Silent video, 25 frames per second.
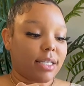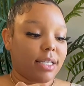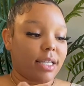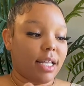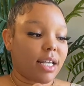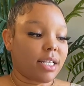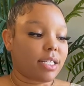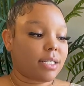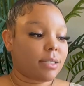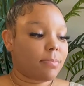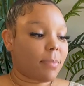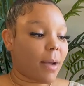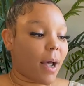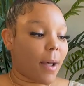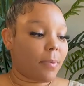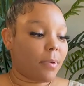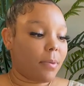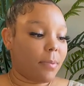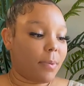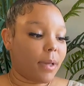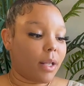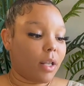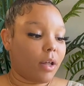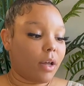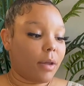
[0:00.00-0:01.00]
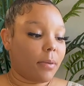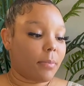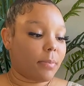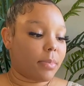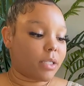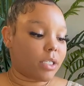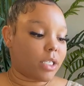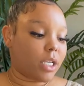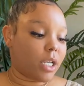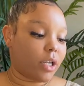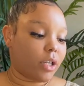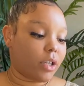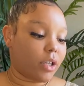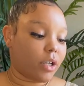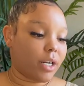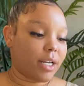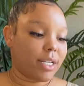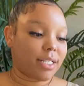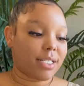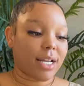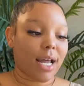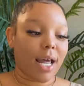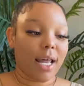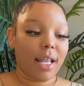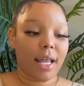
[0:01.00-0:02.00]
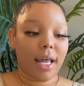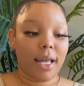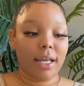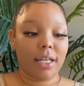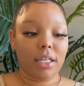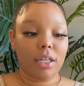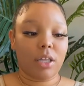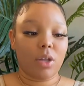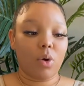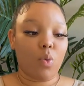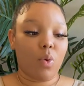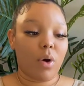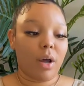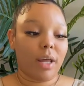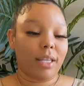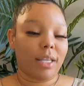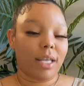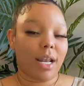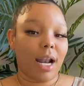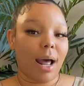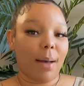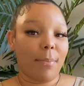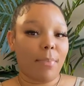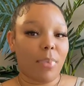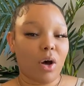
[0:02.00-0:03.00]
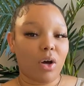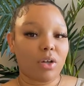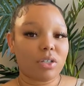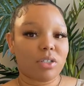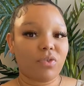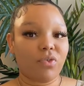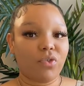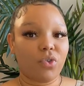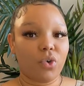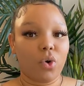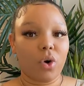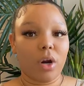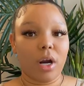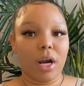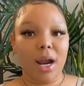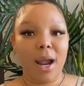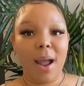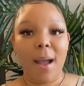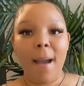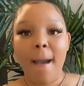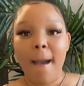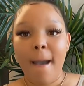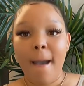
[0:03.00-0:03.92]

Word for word: This Boppy pillow in particular is not like the one that I bought for